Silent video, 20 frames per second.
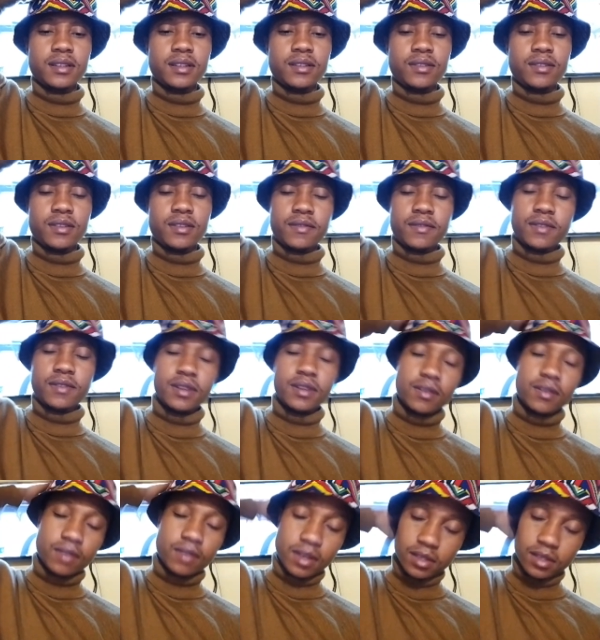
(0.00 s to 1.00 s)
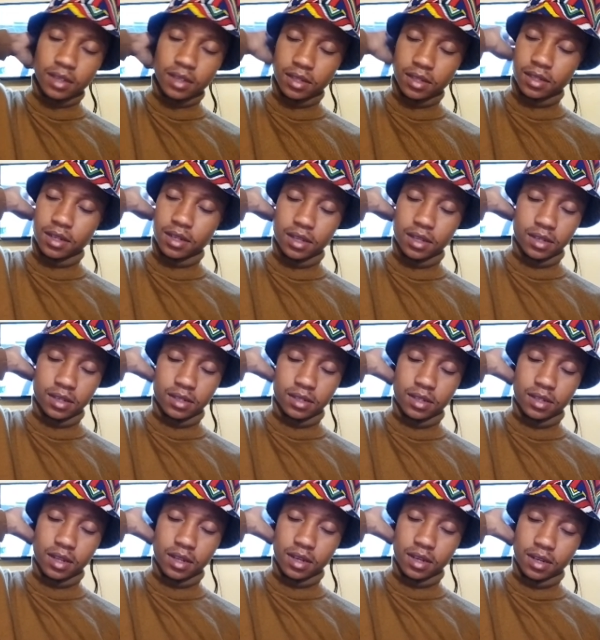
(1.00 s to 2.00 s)
You're having a great Saturday and
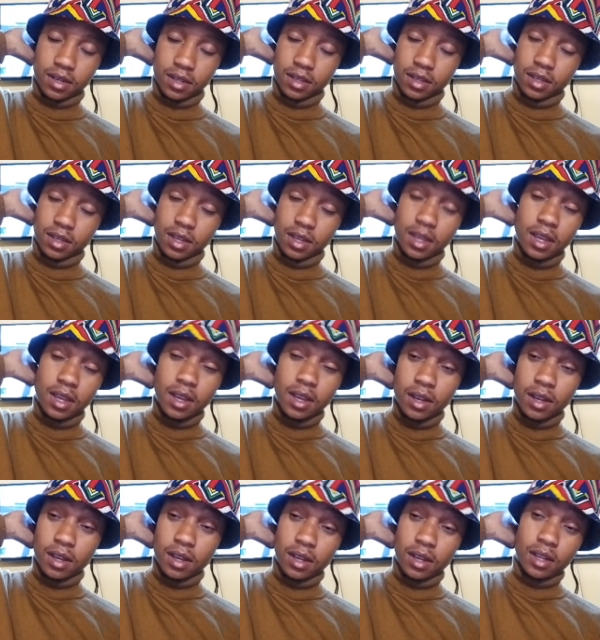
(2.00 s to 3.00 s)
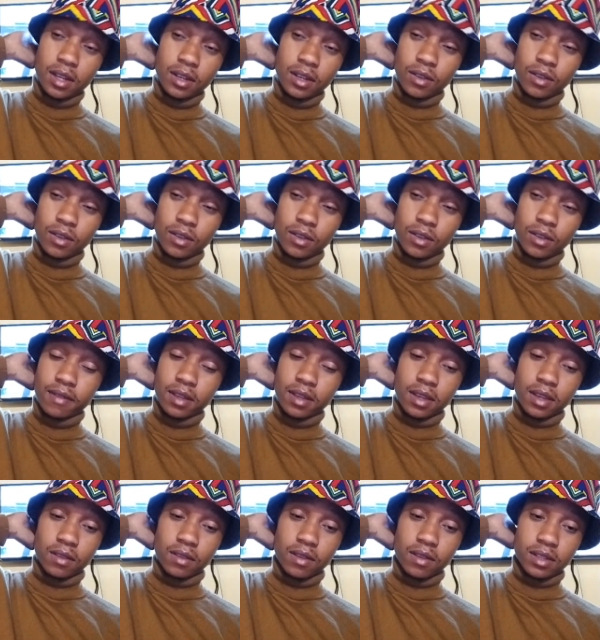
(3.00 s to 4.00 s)
Sunday. And you're gonna have
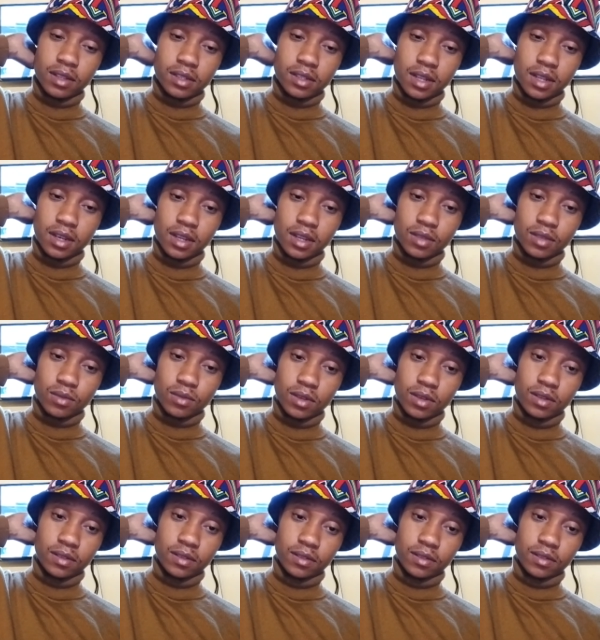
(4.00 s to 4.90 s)
a great Sunday as well.